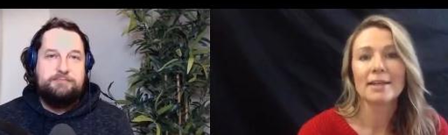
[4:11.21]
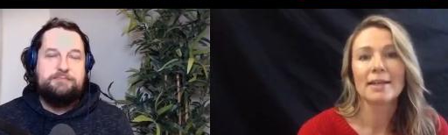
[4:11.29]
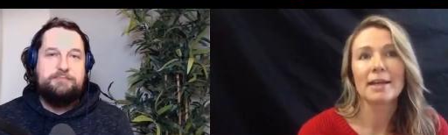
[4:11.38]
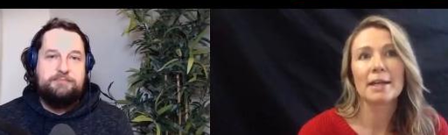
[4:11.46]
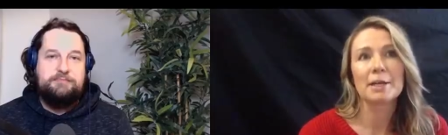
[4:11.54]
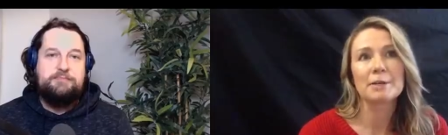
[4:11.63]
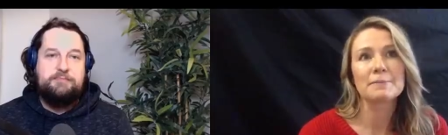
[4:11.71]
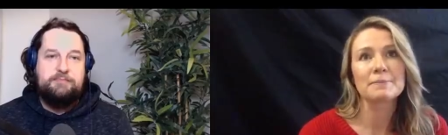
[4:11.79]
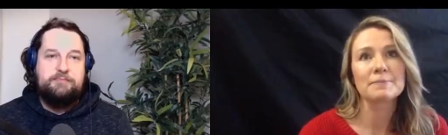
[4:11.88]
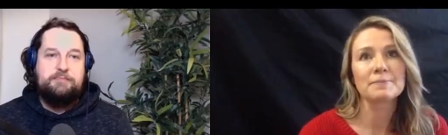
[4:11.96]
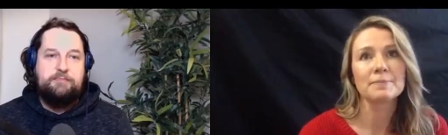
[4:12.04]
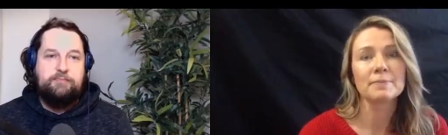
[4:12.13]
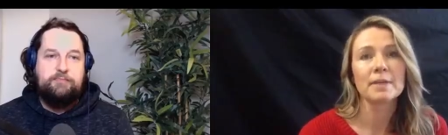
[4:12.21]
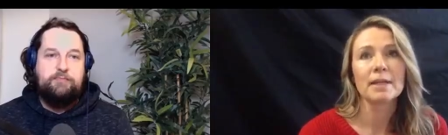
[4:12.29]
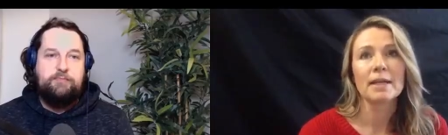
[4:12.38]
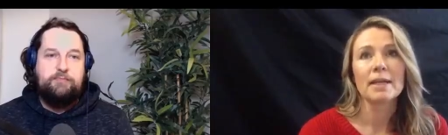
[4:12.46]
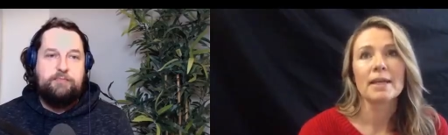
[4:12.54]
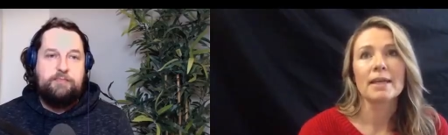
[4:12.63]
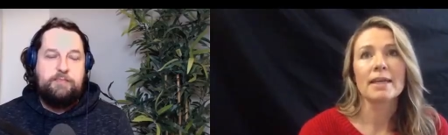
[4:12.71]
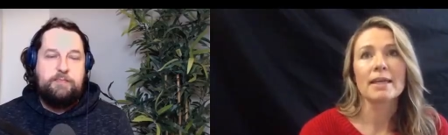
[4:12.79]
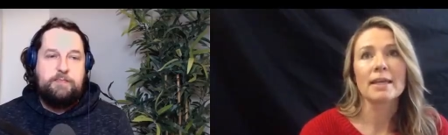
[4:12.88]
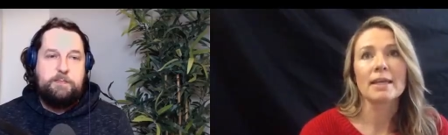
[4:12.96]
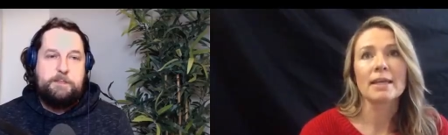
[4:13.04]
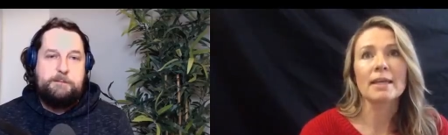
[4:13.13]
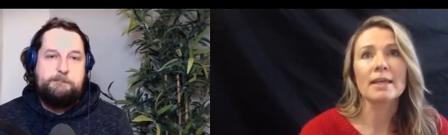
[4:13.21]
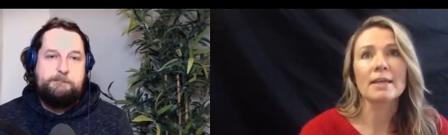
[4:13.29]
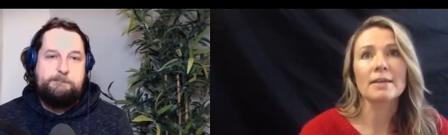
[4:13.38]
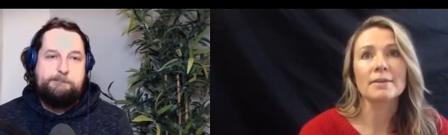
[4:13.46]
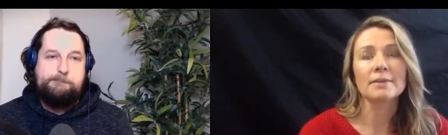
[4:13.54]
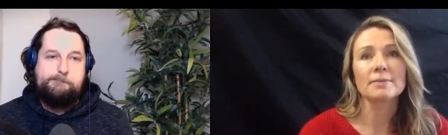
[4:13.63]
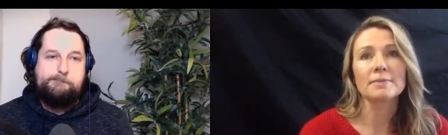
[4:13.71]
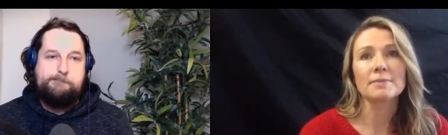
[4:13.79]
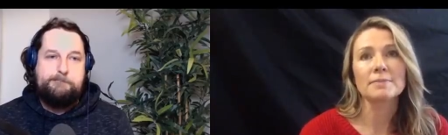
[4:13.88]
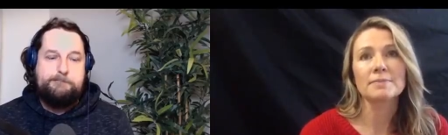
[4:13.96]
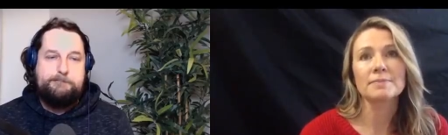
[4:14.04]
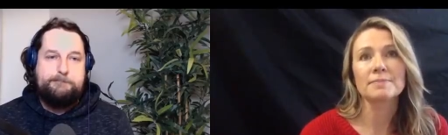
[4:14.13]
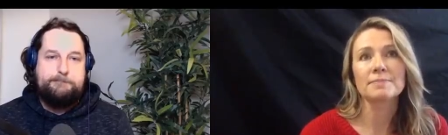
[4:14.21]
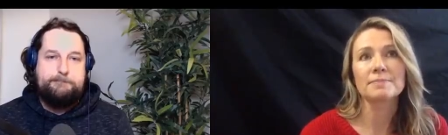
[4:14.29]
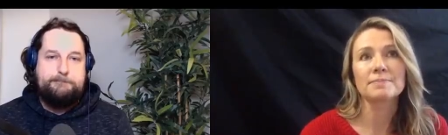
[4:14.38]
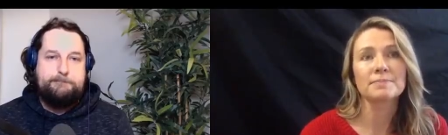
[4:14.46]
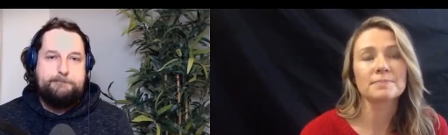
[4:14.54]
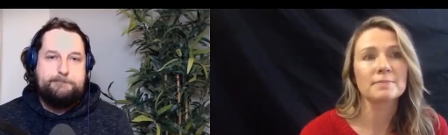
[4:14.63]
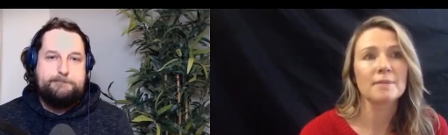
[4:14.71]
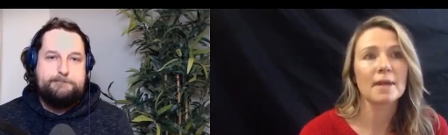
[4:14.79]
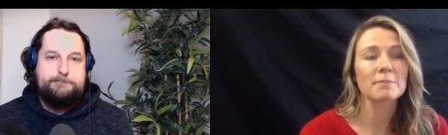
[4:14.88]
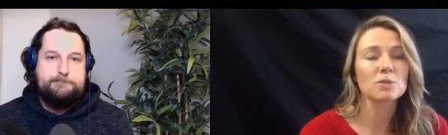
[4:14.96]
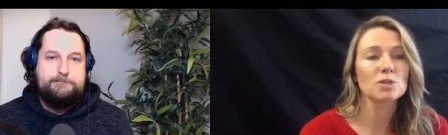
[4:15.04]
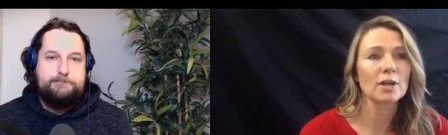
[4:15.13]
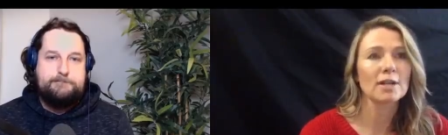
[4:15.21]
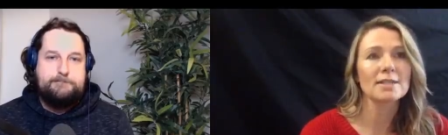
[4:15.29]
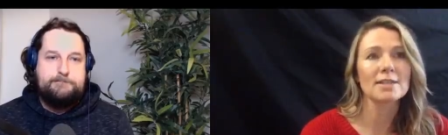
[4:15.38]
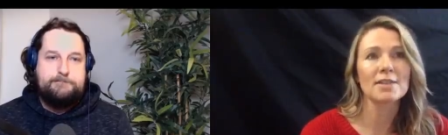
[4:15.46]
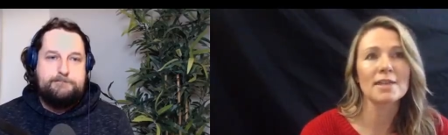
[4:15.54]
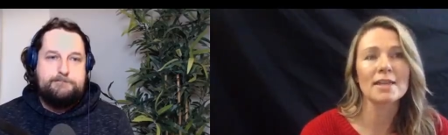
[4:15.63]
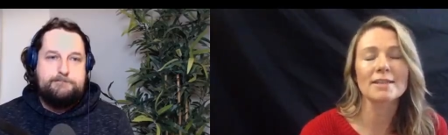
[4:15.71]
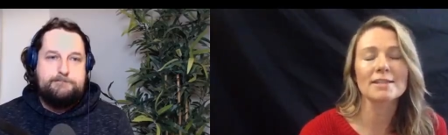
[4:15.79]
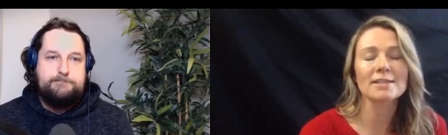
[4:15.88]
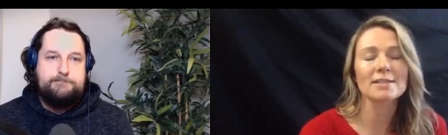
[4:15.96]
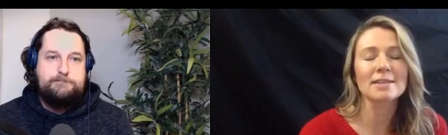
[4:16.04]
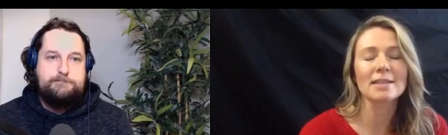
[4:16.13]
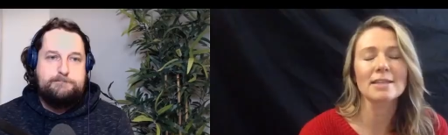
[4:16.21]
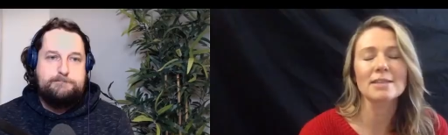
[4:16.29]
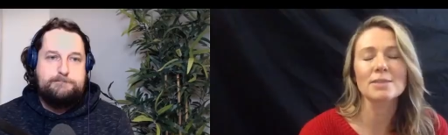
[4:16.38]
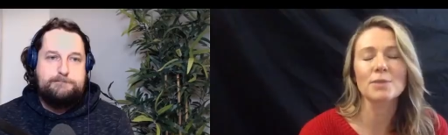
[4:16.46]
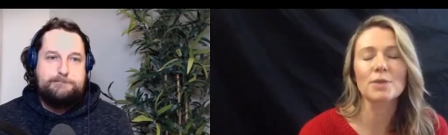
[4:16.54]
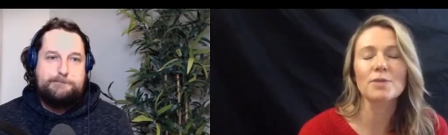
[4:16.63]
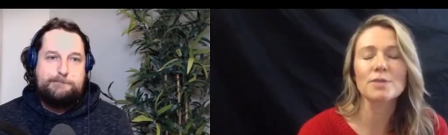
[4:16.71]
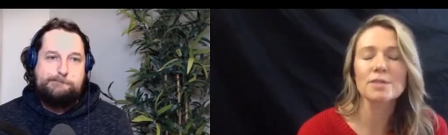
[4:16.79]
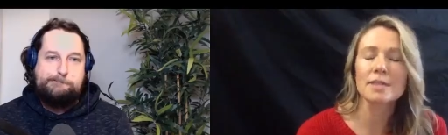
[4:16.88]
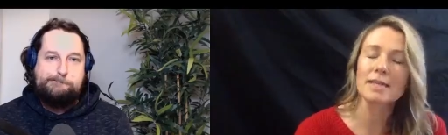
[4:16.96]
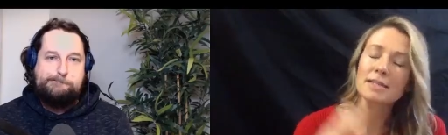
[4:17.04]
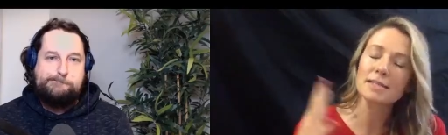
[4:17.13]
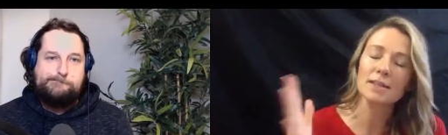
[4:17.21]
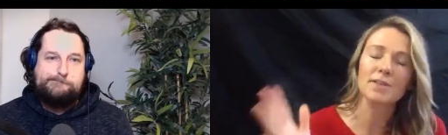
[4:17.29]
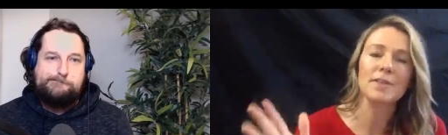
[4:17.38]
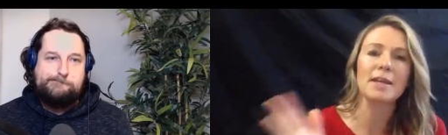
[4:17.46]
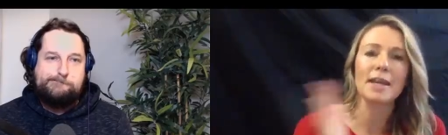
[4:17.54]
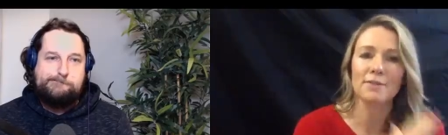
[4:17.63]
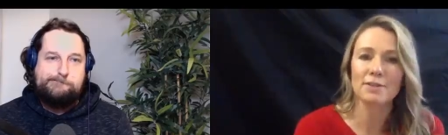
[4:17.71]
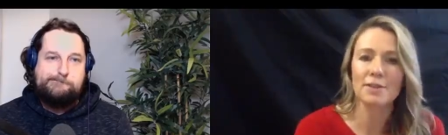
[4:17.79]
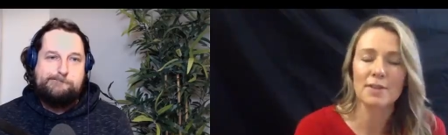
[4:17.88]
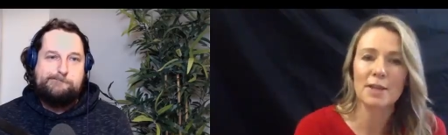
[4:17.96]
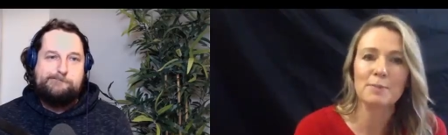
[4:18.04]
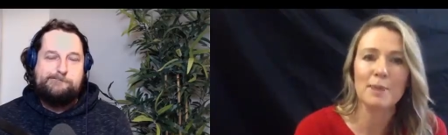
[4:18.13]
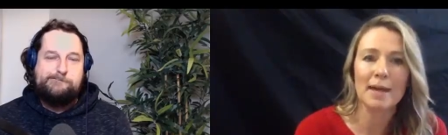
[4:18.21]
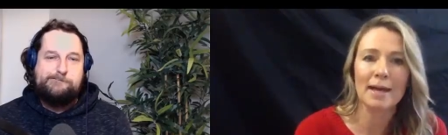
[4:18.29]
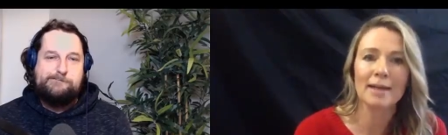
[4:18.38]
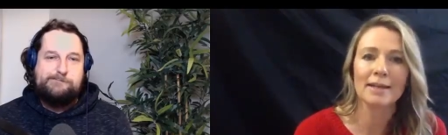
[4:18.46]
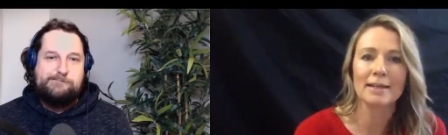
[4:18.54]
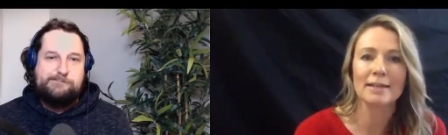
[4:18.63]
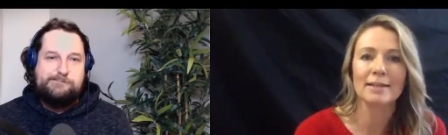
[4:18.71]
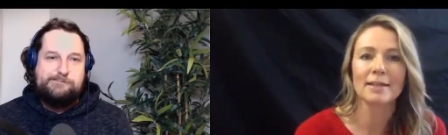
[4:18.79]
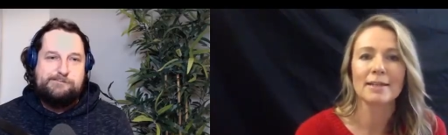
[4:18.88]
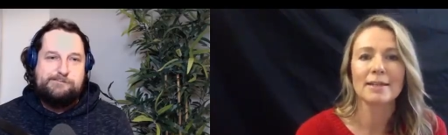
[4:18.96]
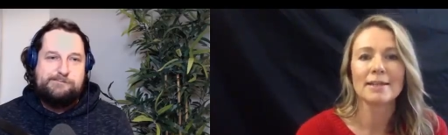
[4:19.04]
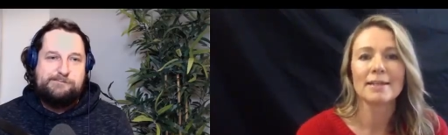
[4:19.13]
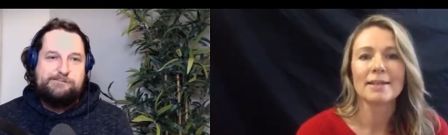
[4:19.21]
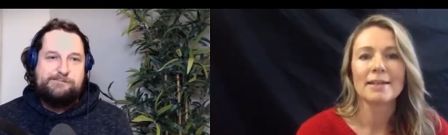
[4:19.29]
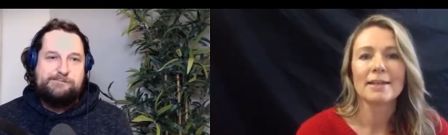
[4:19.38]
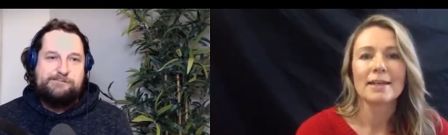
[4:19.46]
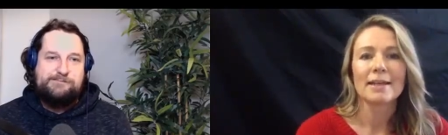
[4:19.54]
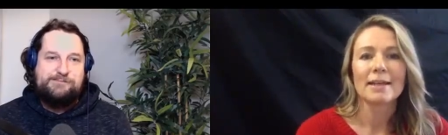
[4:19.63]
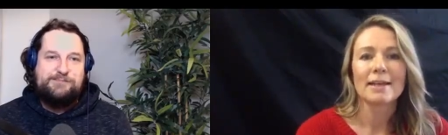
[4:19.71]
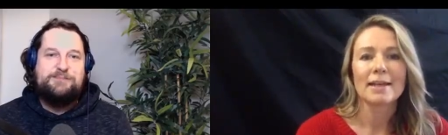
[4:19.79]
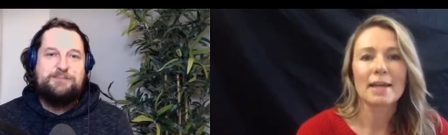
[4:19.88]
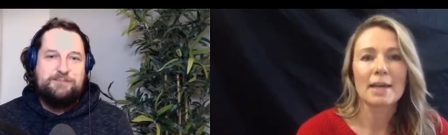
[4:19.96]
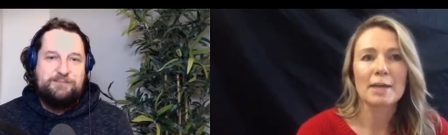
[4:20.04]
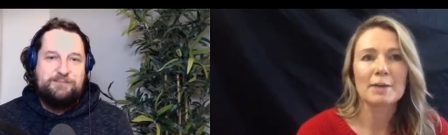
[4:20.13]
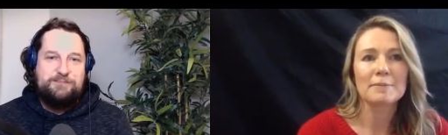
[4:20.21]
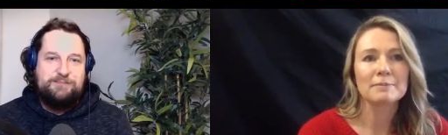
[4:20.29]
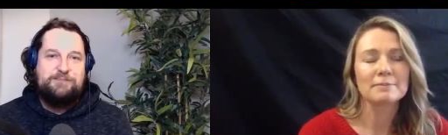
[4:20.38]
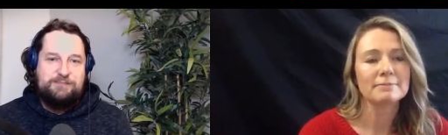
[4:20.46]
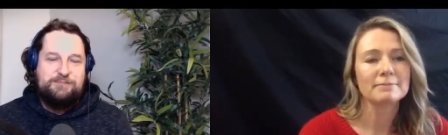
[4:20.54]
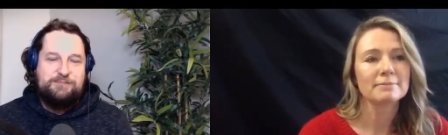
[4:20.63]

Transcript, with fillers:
Speaker 1: Um, he, I'm trying to think. It's it's one of those things to think have to think back and um,